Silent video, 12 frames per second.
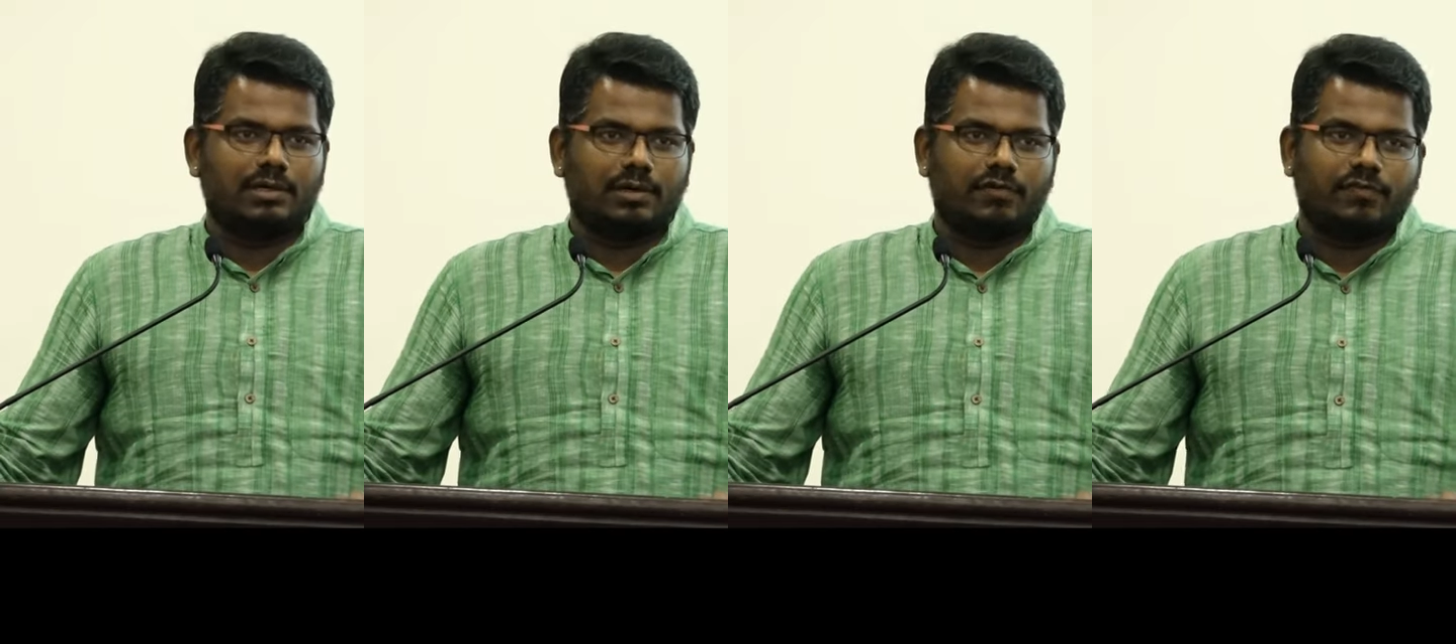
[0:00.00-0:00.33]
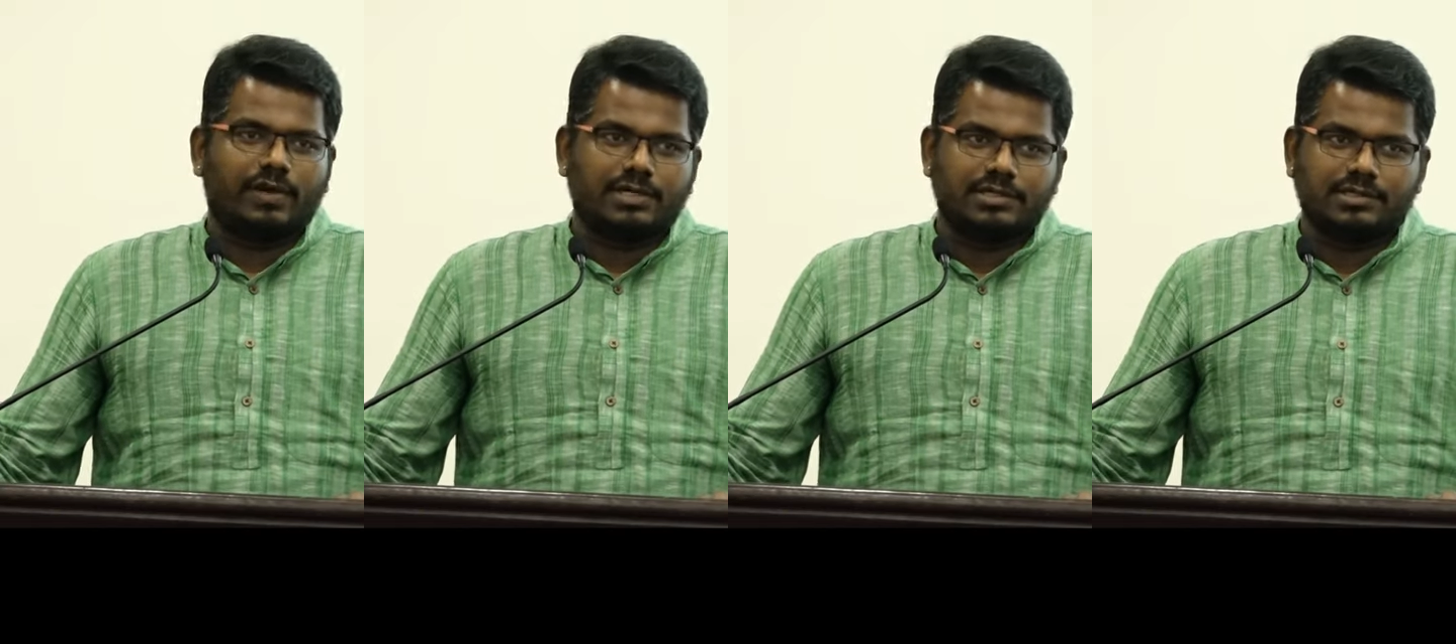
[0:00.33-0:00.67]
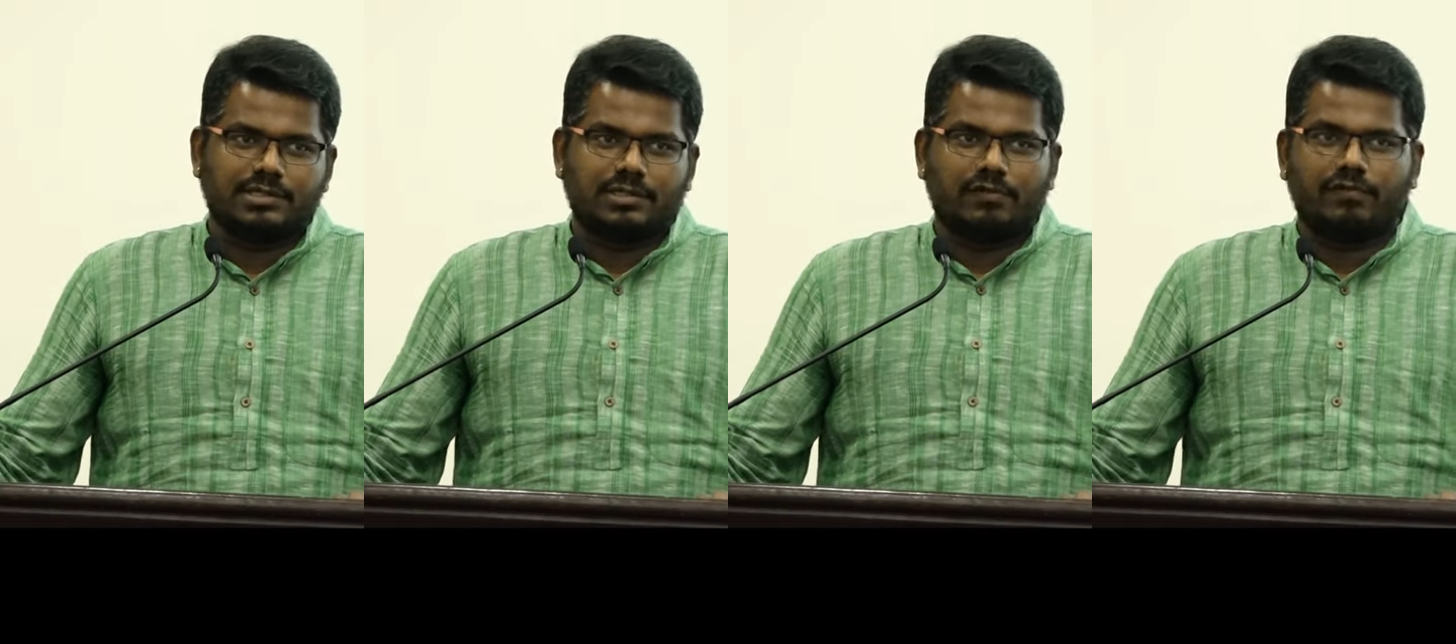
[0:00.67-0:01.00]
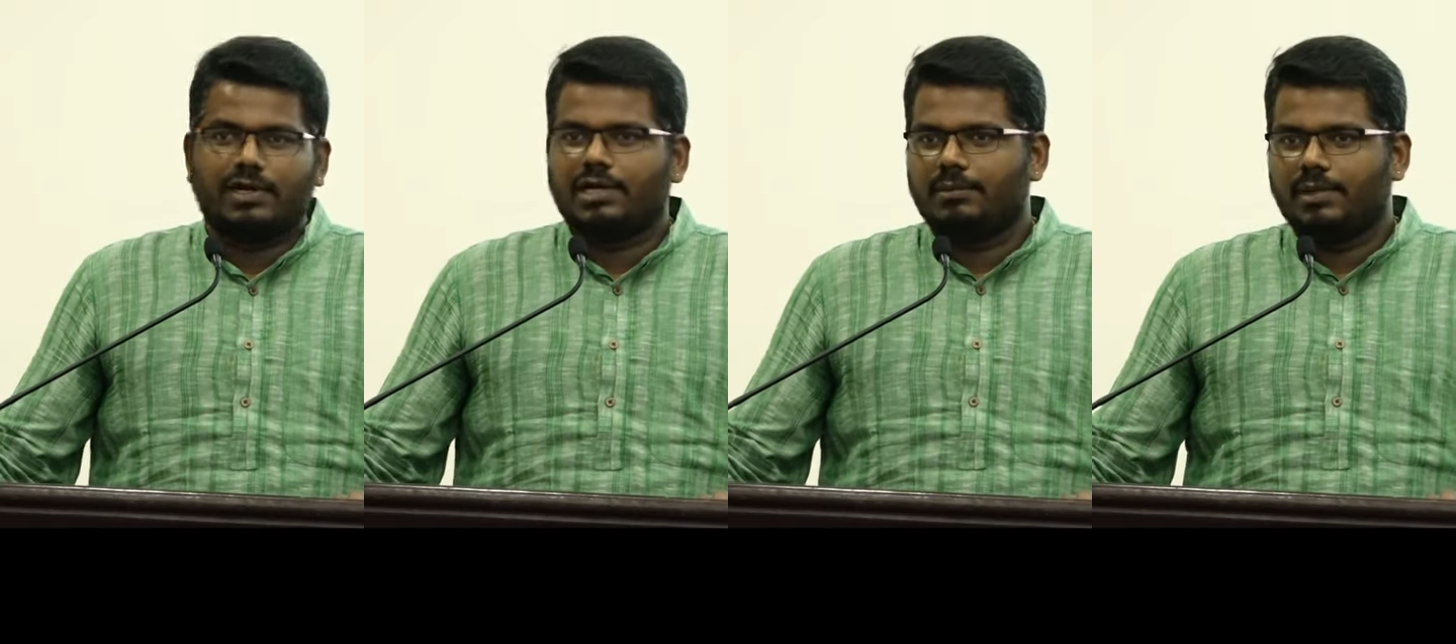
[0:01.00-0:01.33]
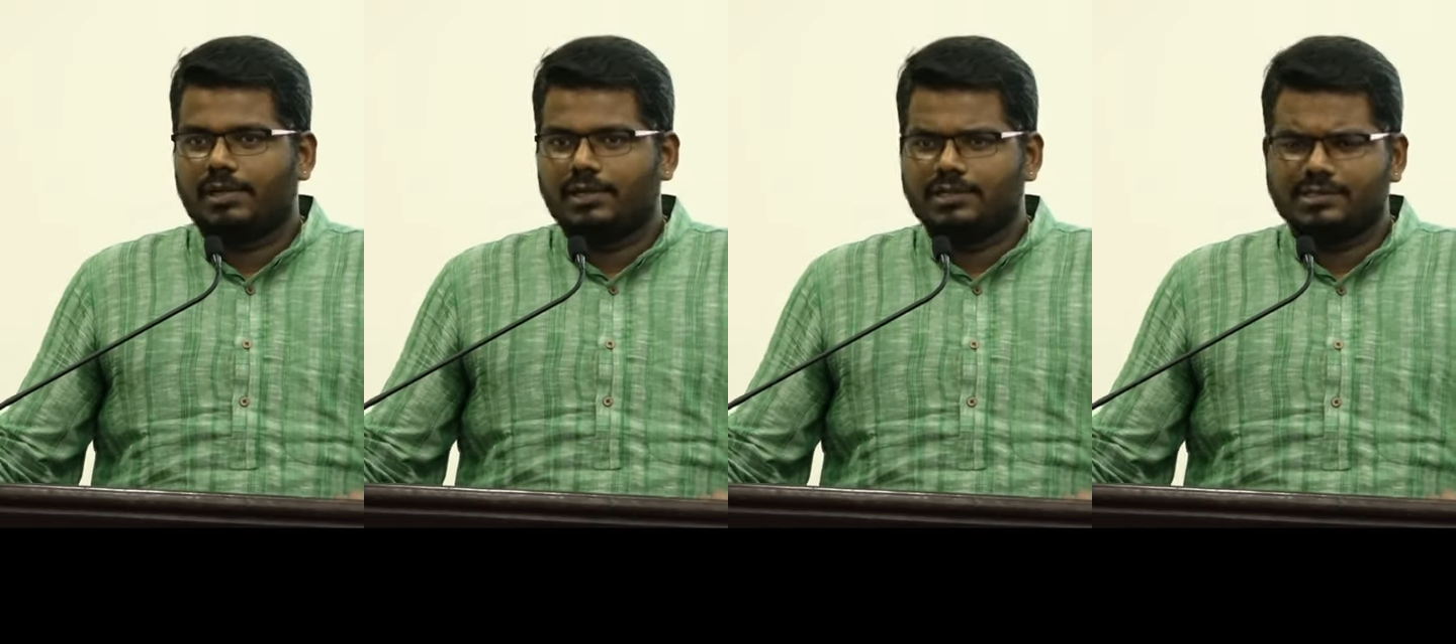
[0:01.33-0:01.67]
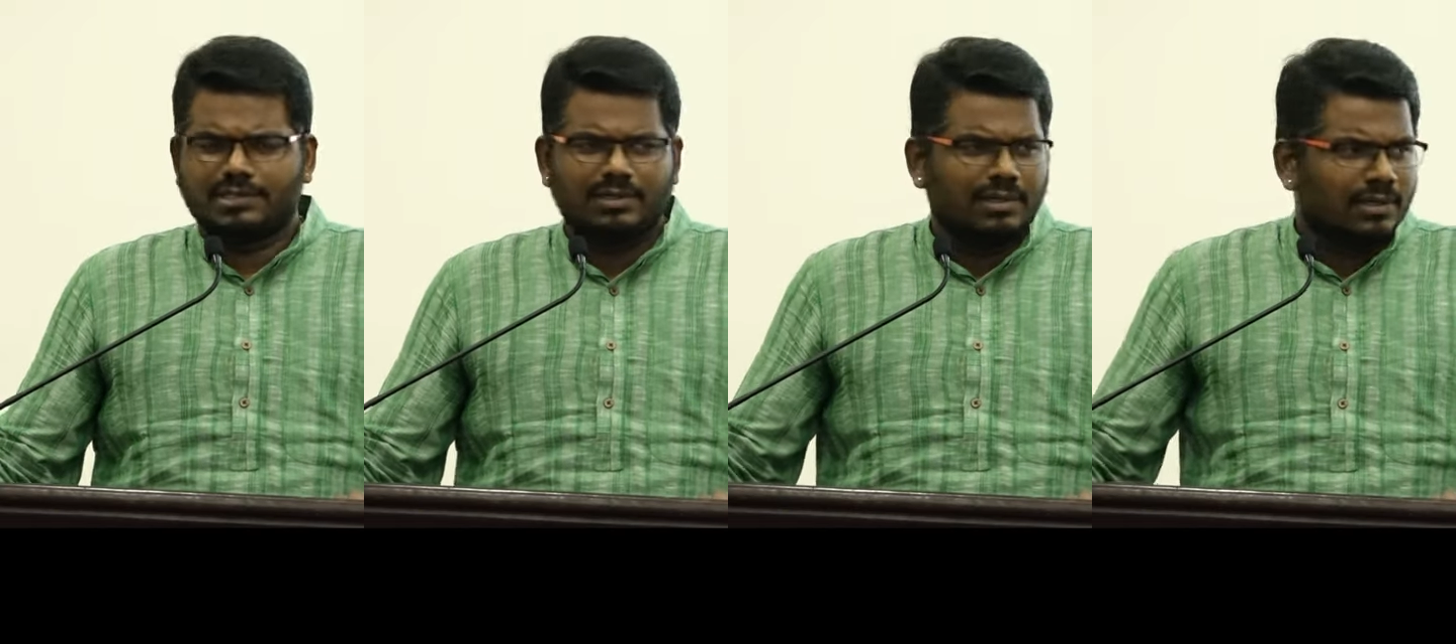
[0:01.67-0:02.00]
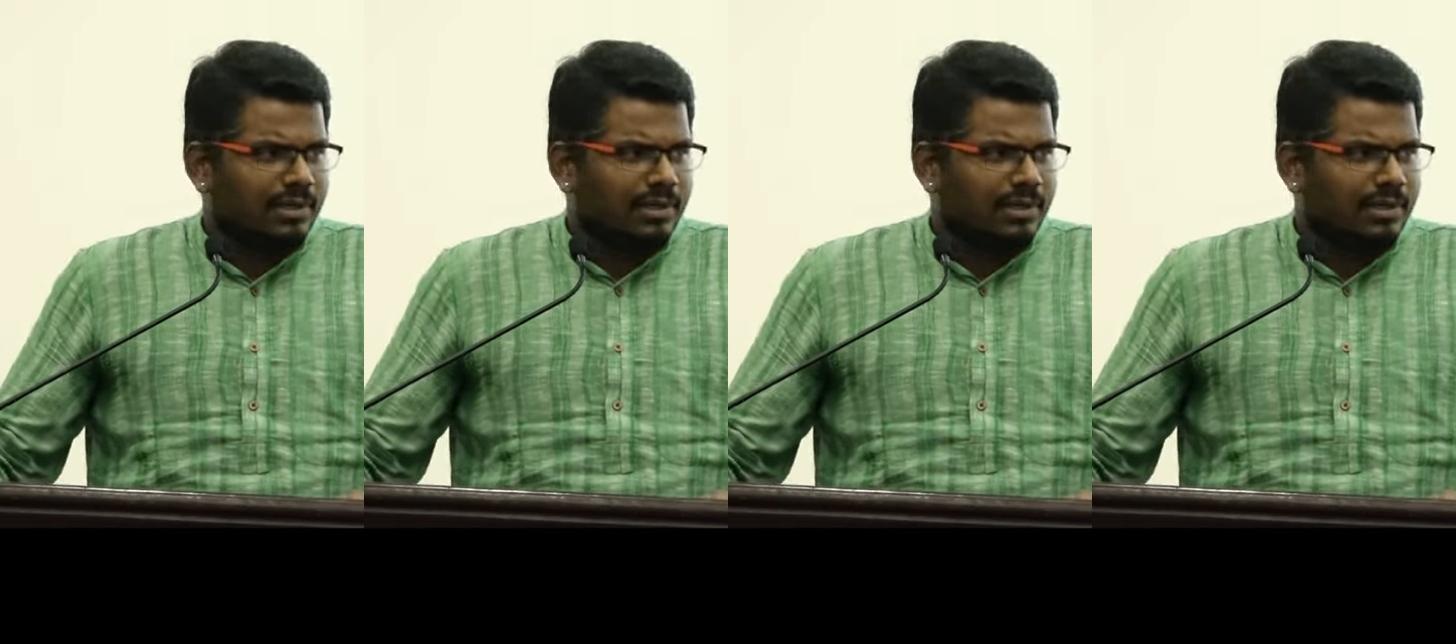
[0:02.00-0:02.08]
a fascist, a fundamentalist.